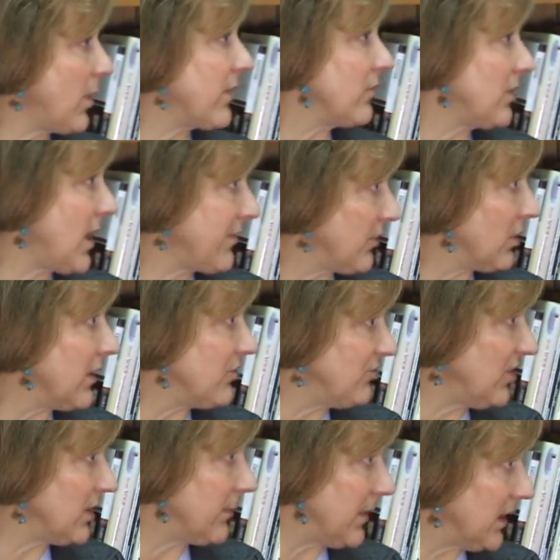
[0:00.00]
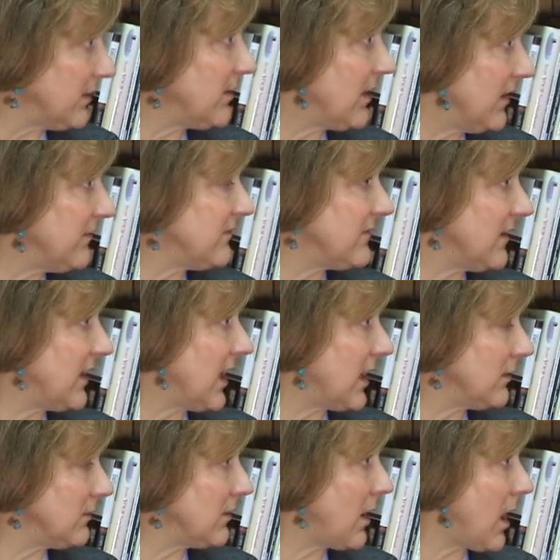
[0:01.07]
whether or not they're legitimate, is to
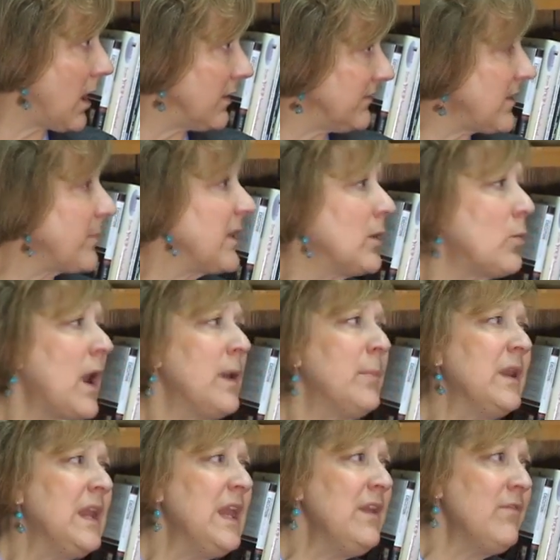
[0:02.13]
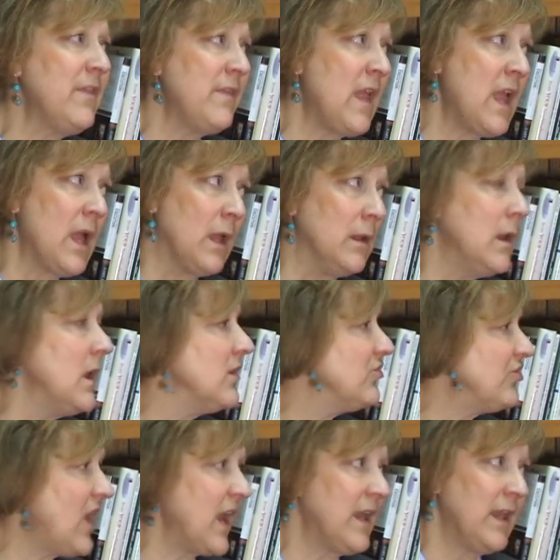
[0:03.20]
get something in writing. But even then,
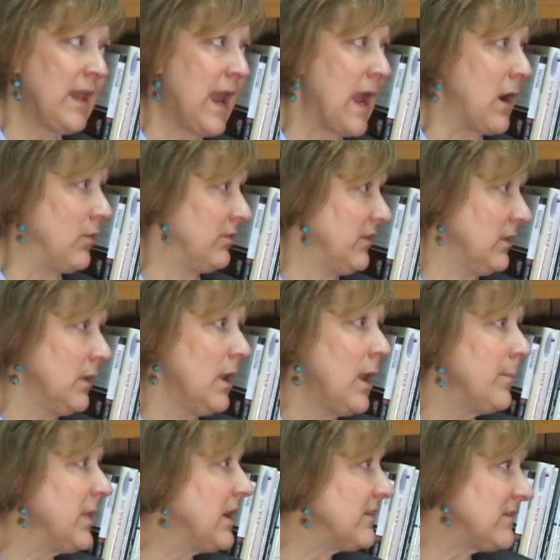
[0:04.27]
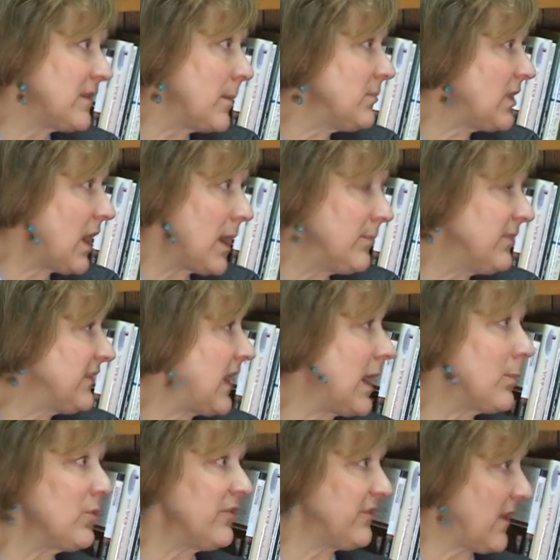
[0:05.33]
check it out. Because sometimes
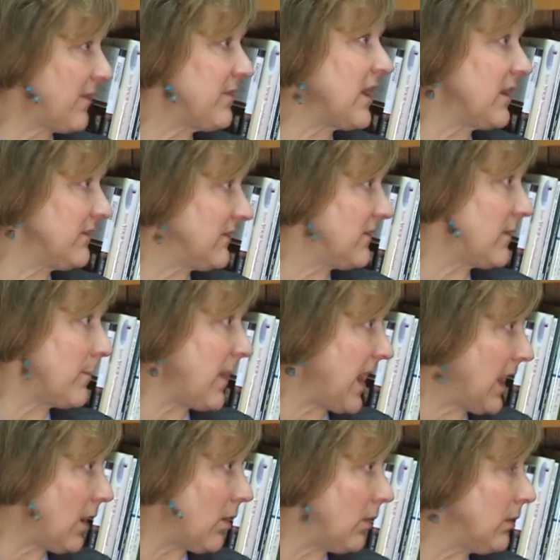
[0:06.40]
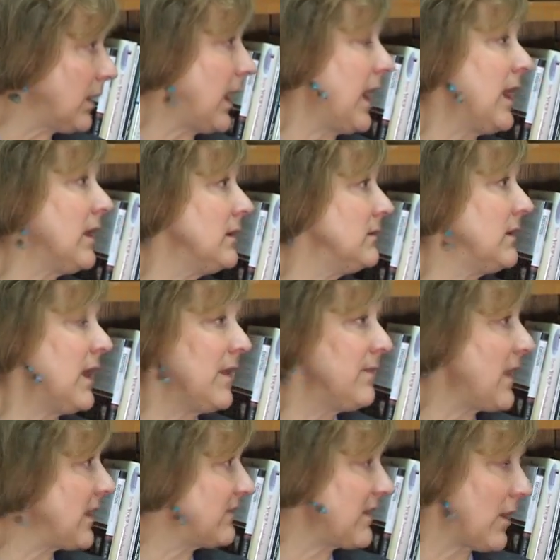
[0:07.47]
scammers send things in the mail, and
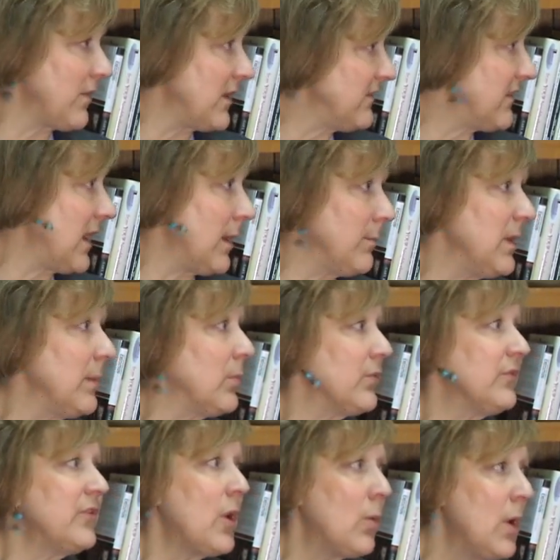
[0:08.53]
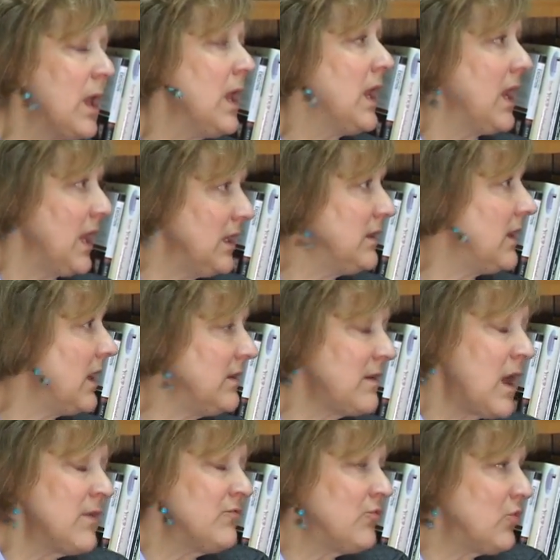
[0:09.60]
that's how they scam people. So
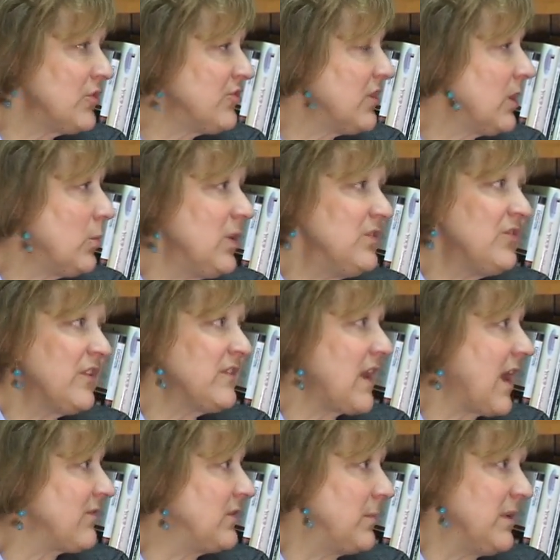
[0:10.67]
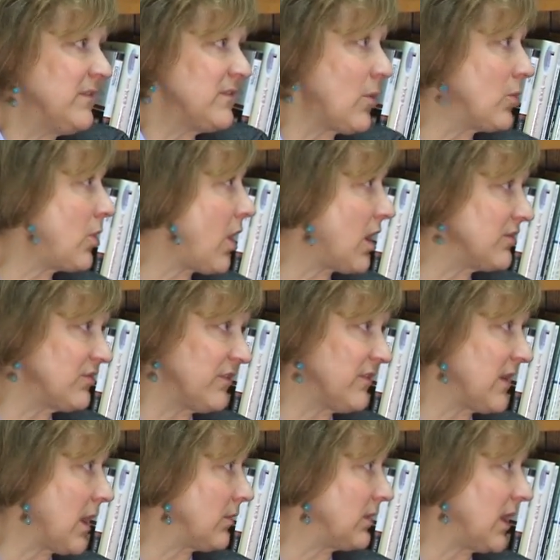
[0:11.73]
unfortunately, we just have to be so cautious
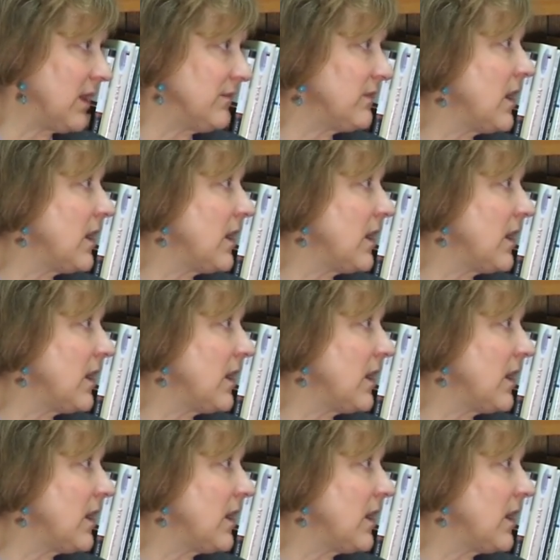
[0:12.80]
nowadays.